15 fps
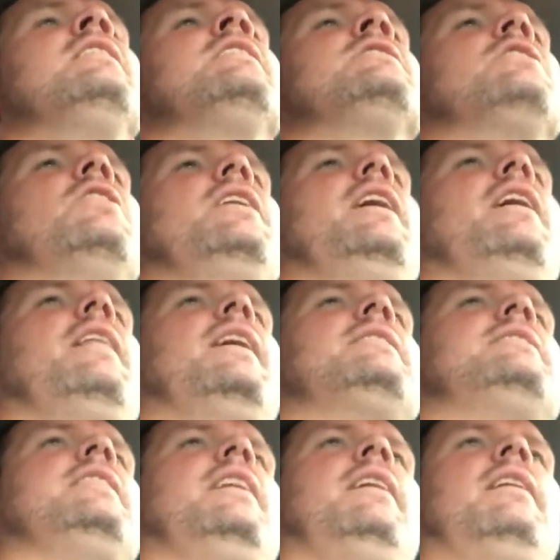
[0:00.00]
So yeah,
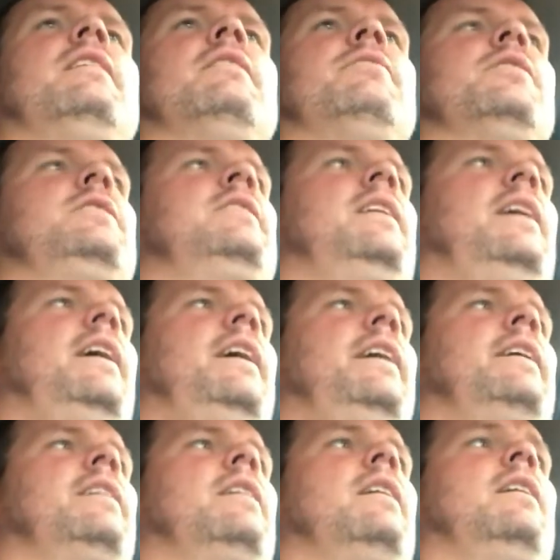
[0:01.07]
that's it for
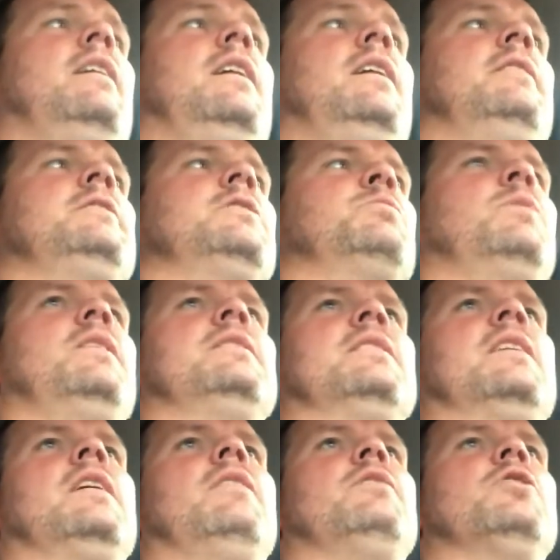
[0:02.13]
today. Uh, just wanted
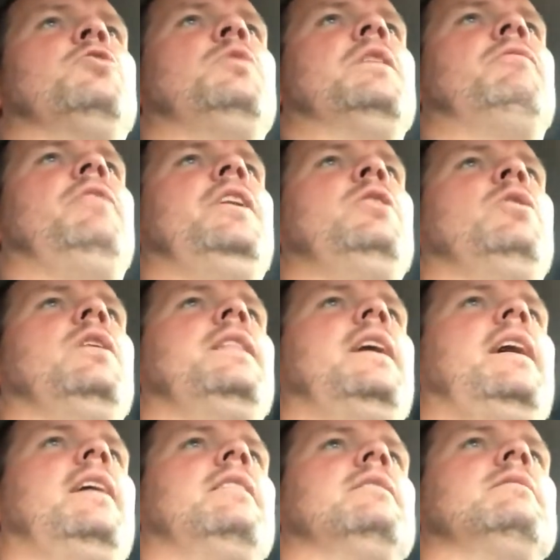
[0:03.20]
to cover a quick video on
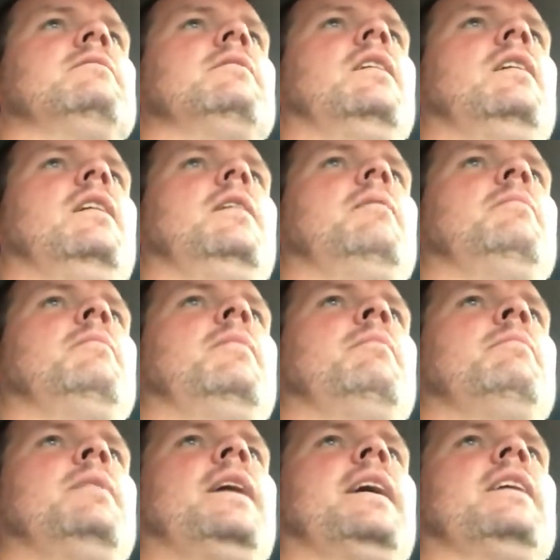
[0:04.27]
that.
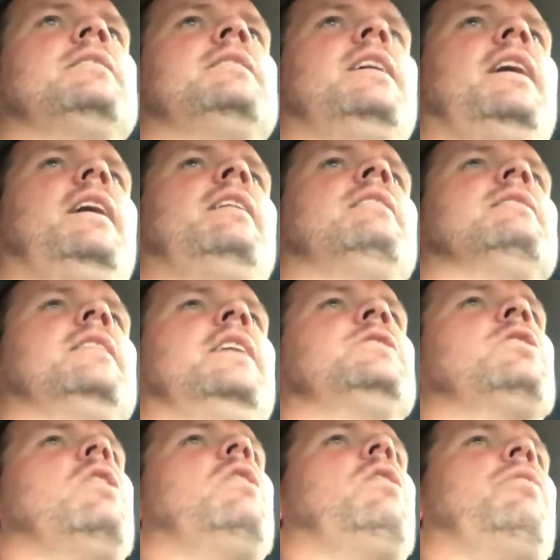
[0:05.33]
Um, like I said,
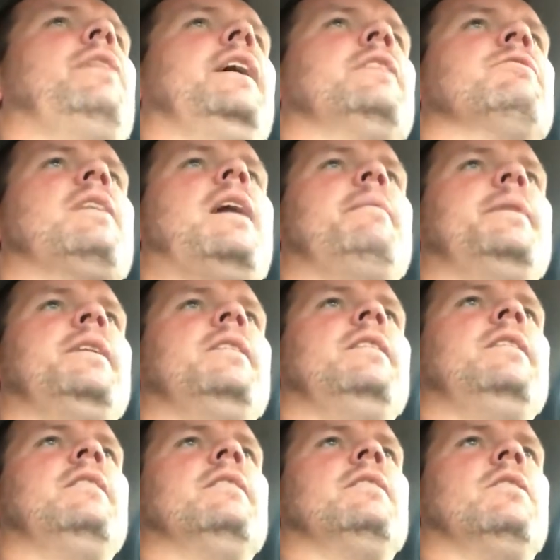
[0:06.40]
let's all thank
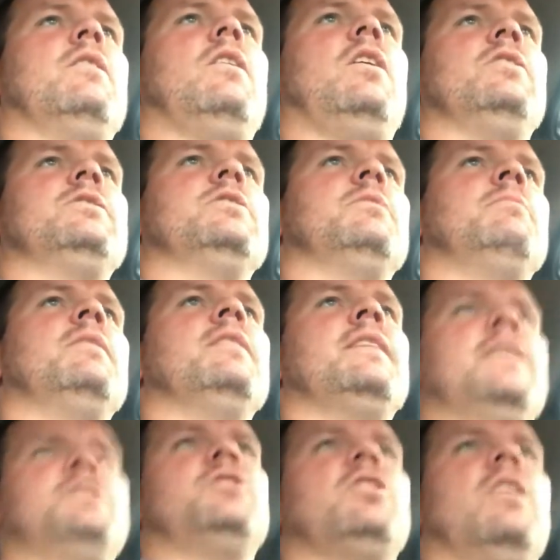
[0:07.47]
Robinhood. They're awesome.
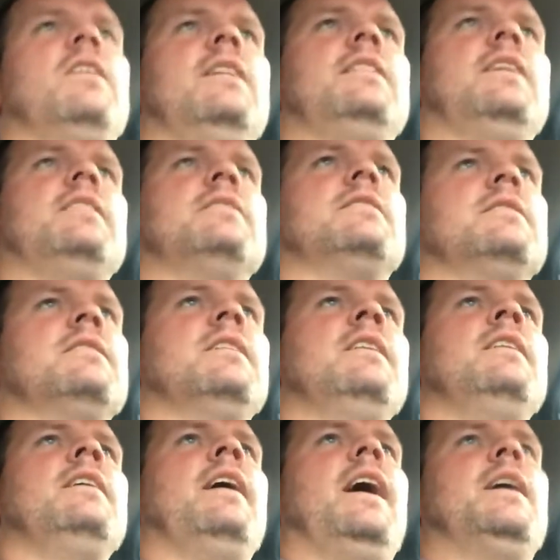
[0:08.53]
They started this.
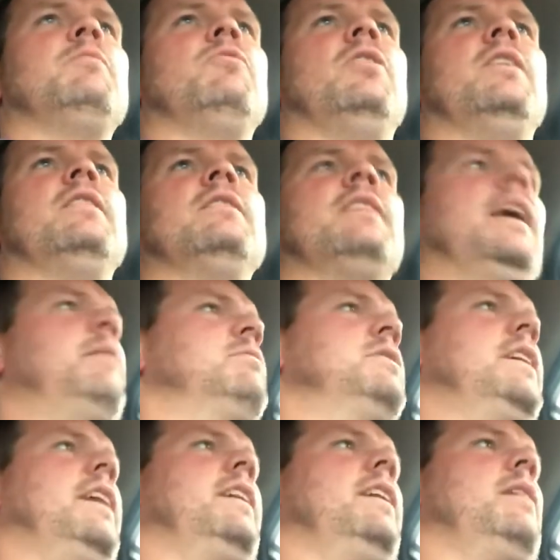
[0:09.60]
M1 came
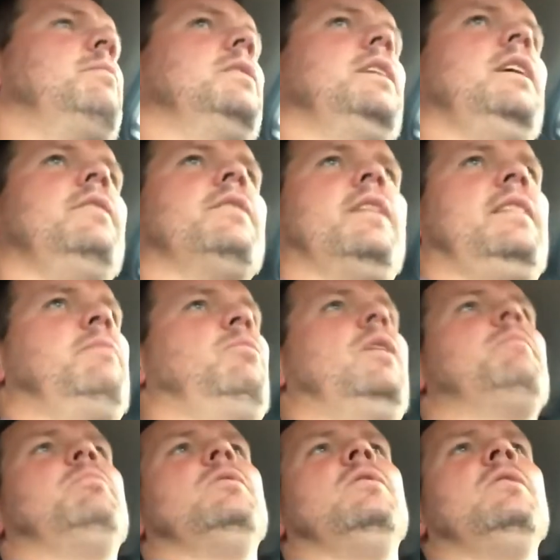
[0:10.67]
second, I believe, and then
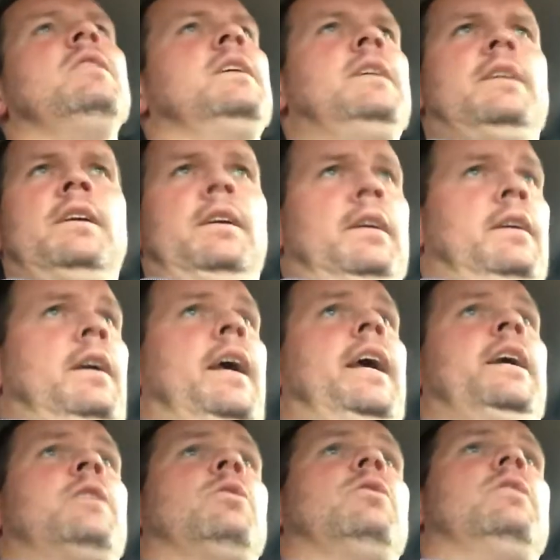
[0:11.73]
Webull.
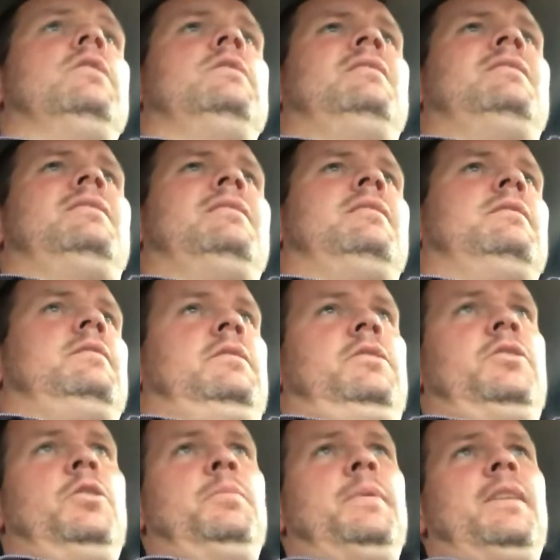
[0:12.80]
Acorns,
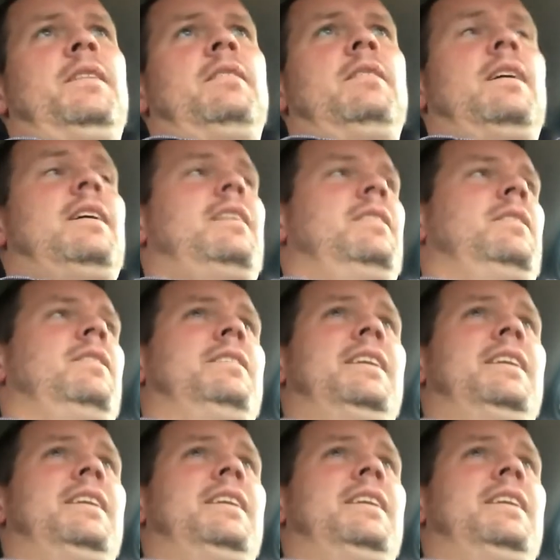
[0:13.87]
stupid. I don't know.